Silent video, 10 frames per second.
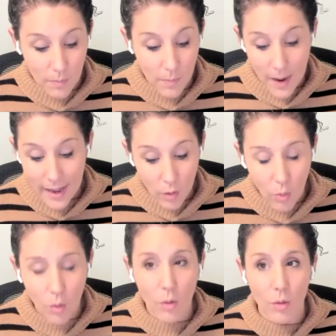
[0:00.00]
my
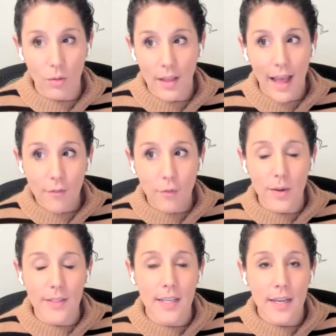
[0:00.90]
whole life
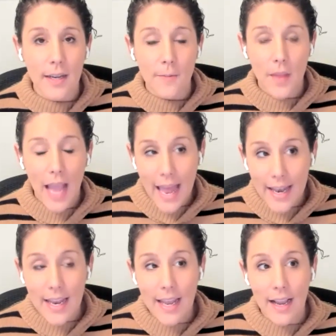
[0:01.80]
was
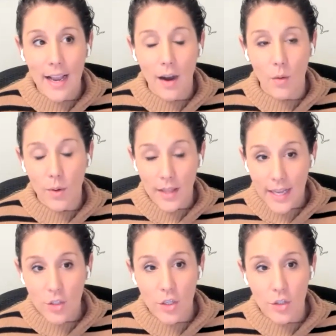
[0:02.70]
ending a
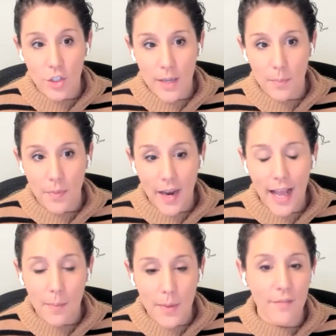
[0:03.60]
relationship that I
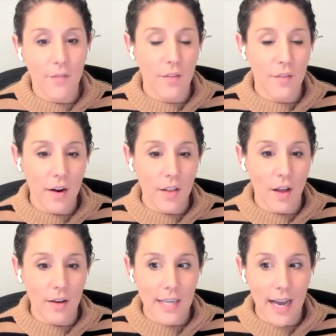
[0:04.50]
had been in for a very
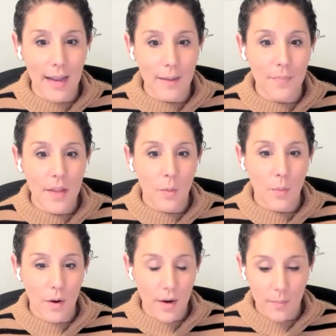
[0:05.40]
long time.
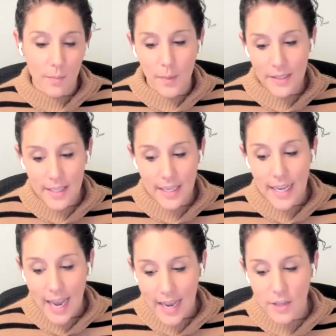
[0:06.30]
We were basically
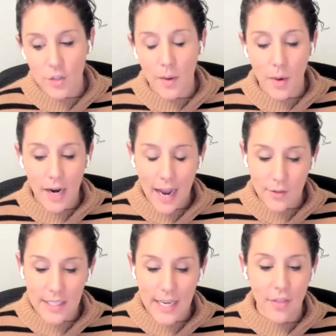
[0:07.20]
engaged and we bought a
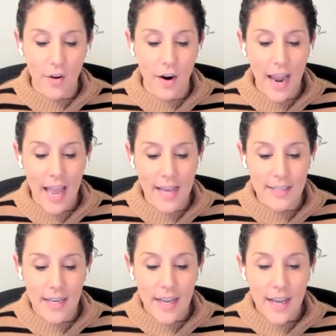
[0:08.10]
house together, and
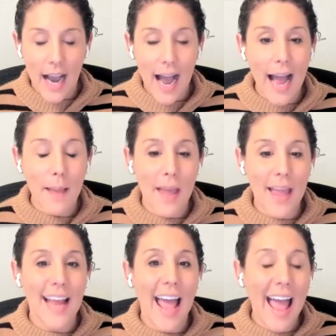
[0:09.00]
I
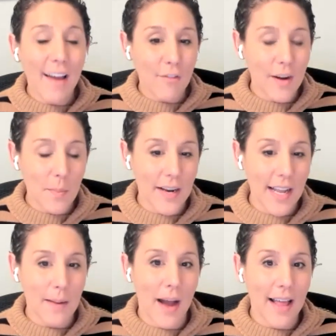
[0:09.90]
made
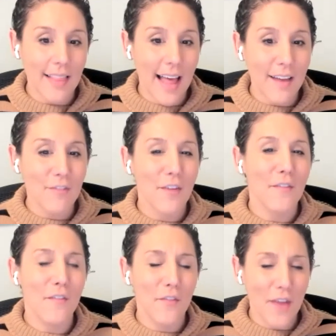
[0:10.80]
everybody in my life
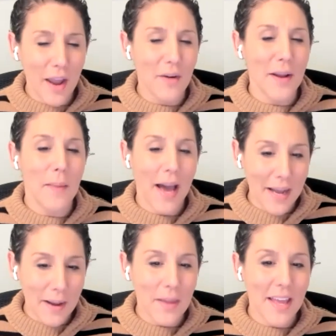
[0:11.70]
very mad
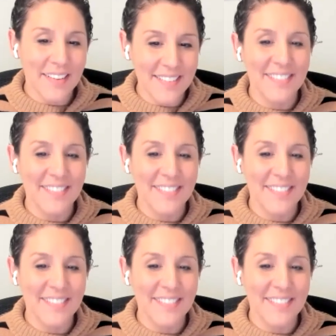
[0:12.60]
at me.